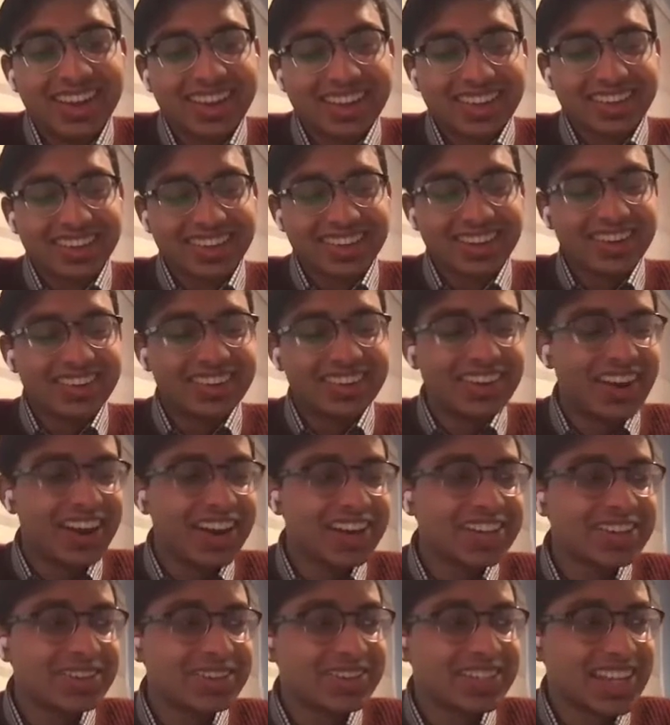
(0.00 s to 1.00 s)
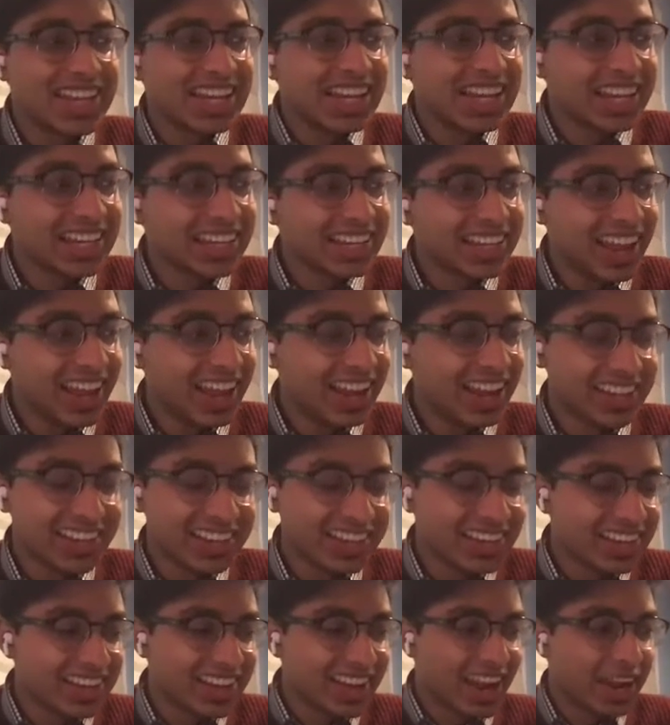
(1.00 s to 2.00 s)
No, 100%.
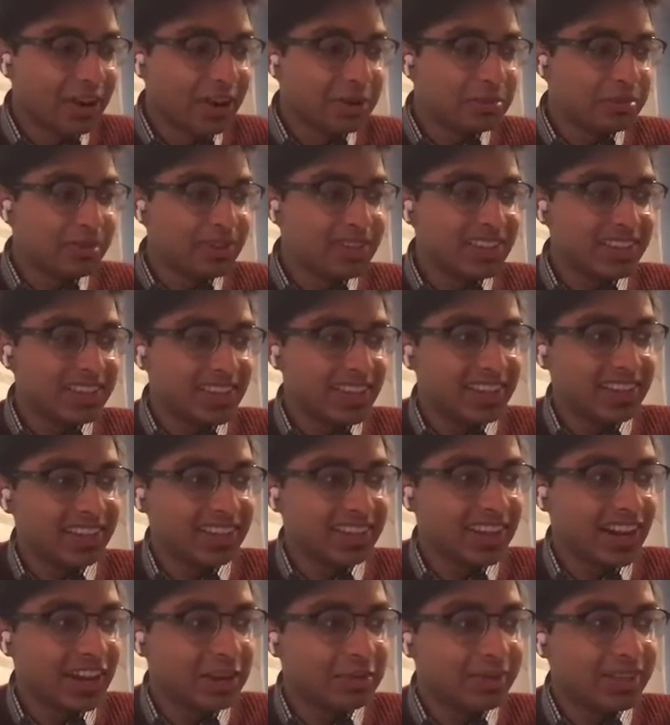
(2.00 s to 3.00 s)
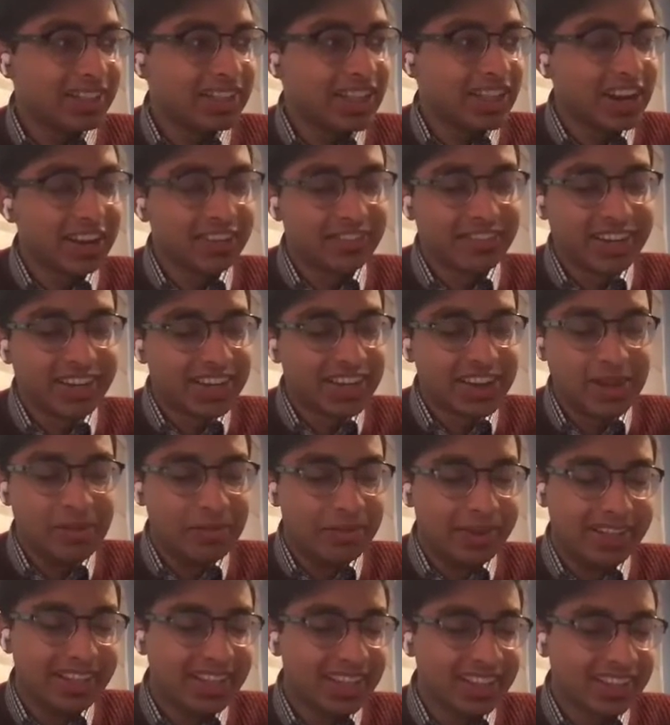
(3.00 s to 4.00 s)
And I'd be a liar if I didn't
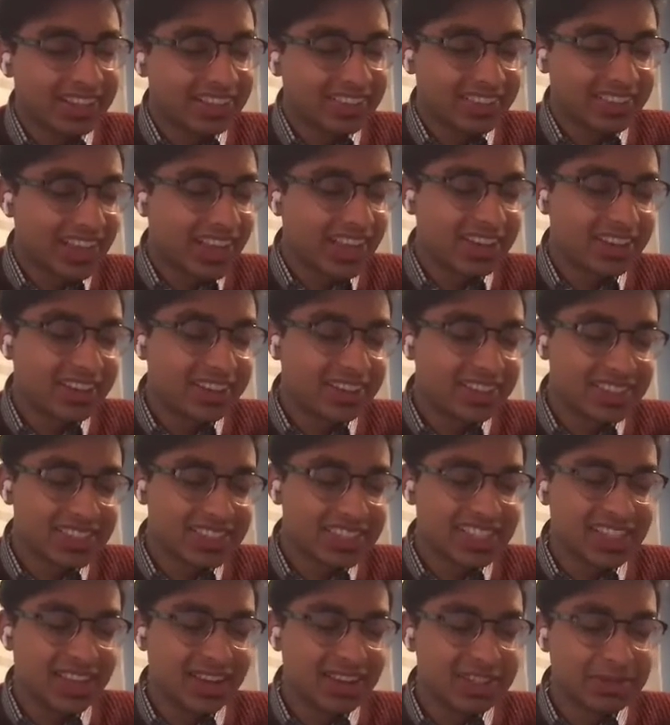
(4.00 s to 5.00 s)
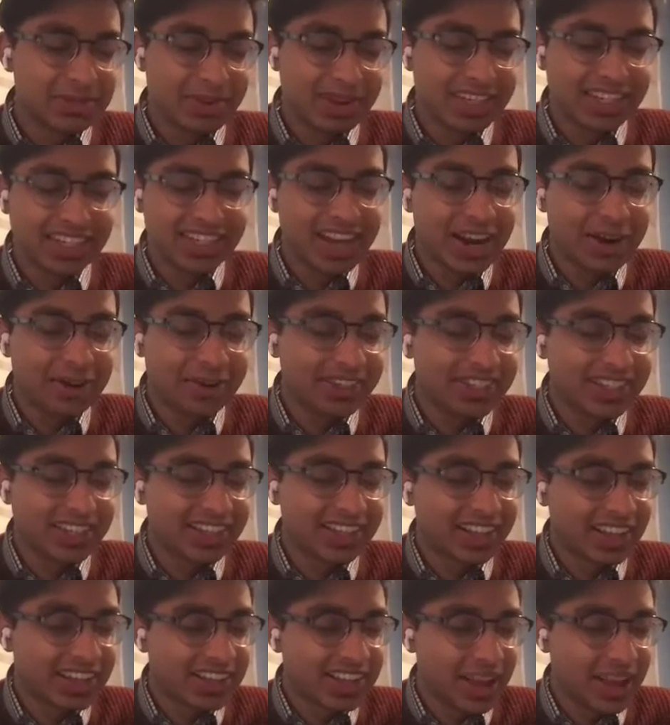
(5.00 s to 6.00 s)
admit, like, that, spending an hour on
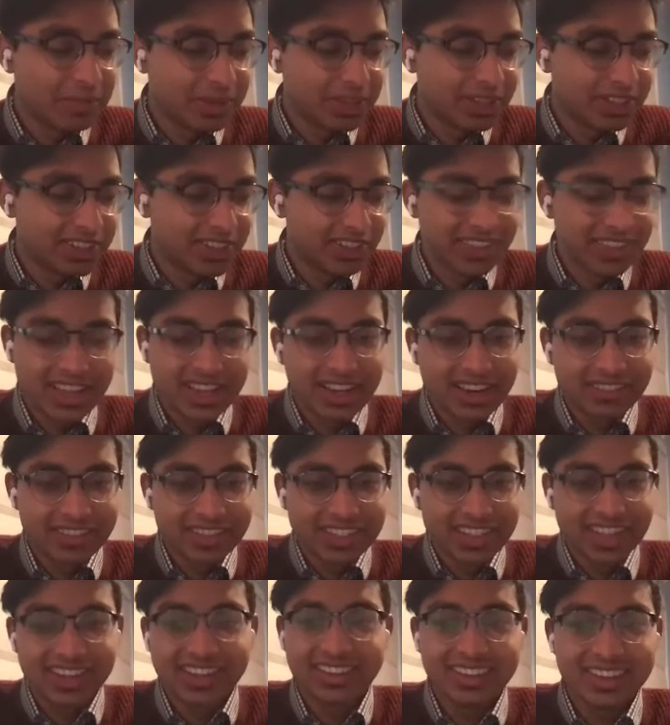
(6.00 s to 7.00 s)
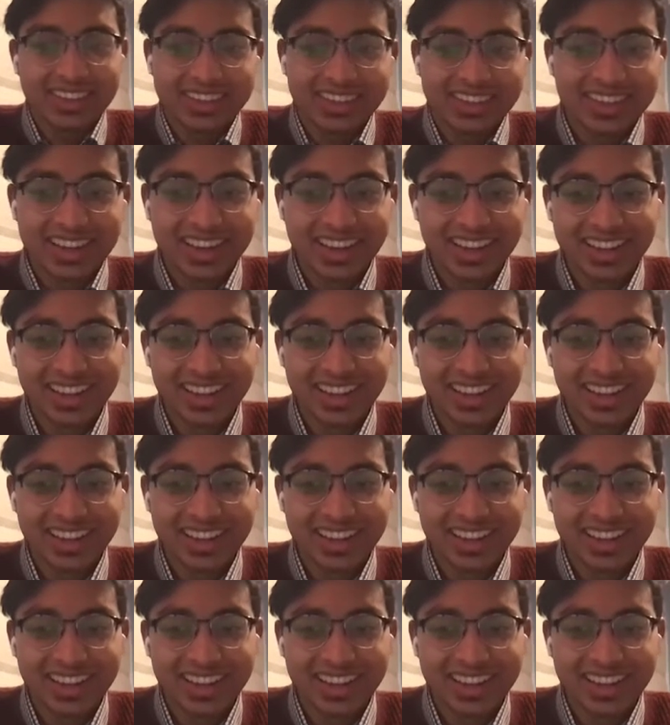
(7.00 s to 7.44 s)
TikTok, I'm guilty of that every day. Like,